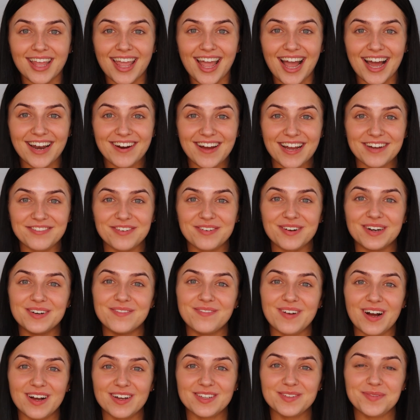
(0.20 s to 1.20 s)
Hello everyone,
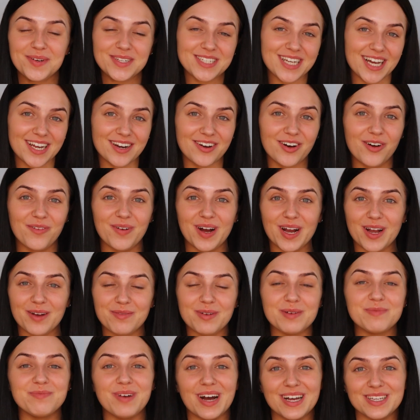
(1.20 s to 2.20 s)
welcome to my channel or welcome
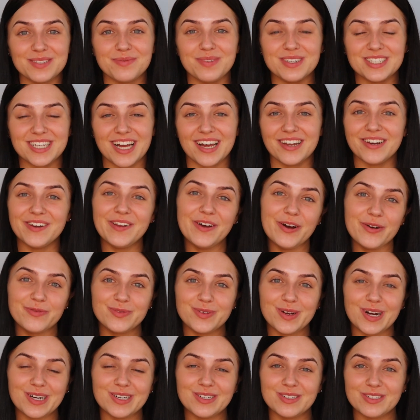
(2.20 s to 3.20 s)
back to my channel. Hope
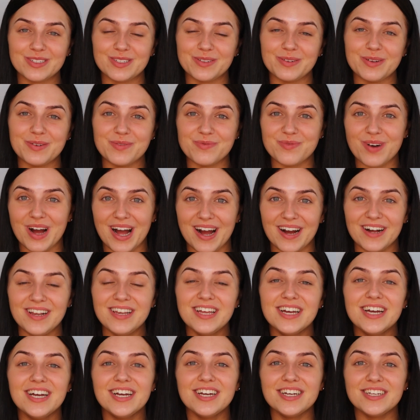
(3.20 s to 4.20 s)
you're all doing well.
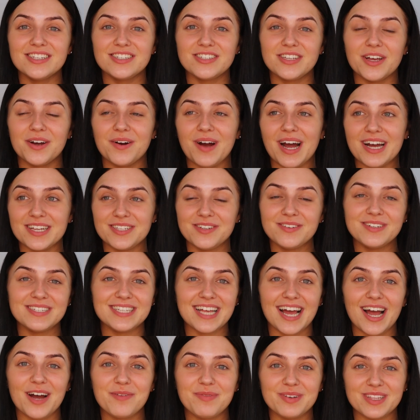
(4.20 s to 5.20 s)
So as you can
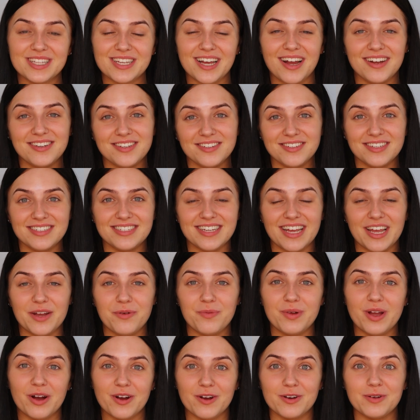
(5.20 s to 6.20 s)
tell by the title today,
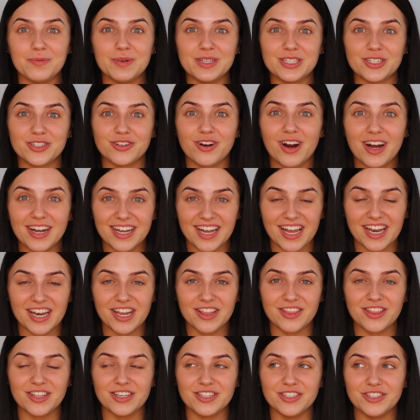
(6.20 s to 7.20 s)
we are going to be
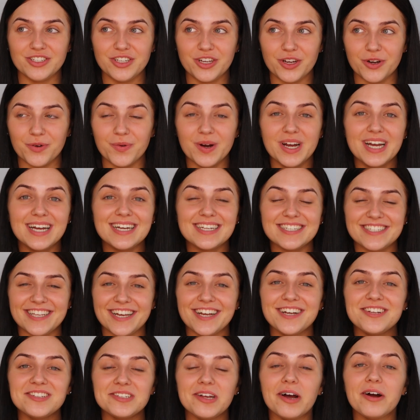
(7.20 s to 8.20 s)
trying the new
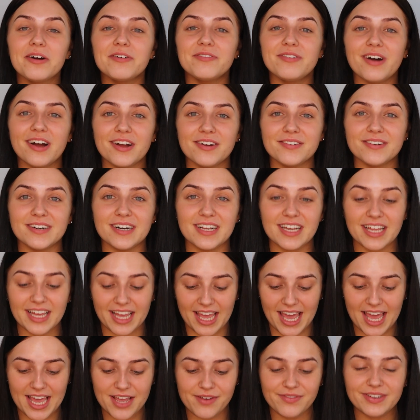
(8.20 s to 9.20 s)
TikTok viral
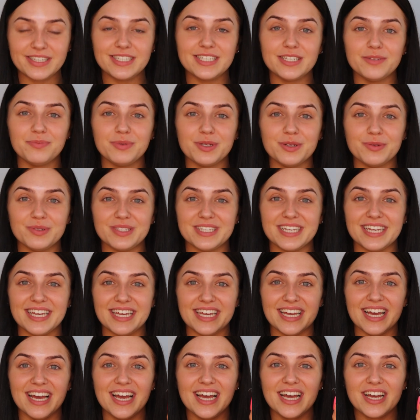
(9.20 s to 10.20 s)
KVD
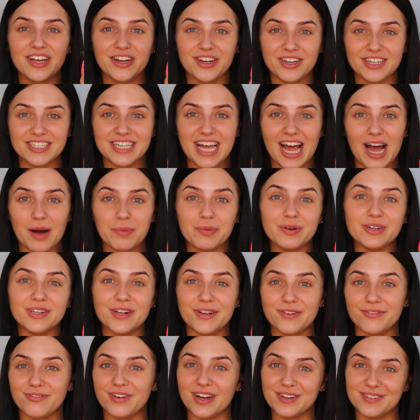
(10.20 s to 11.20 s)
Beauty Good
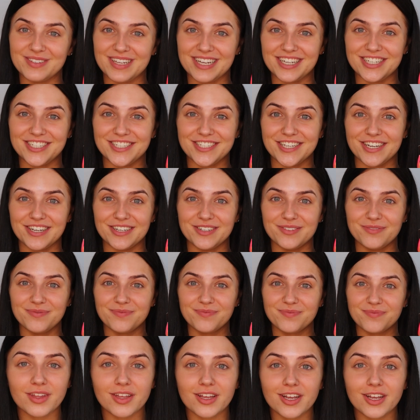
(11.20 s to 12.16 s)
Apple foundation.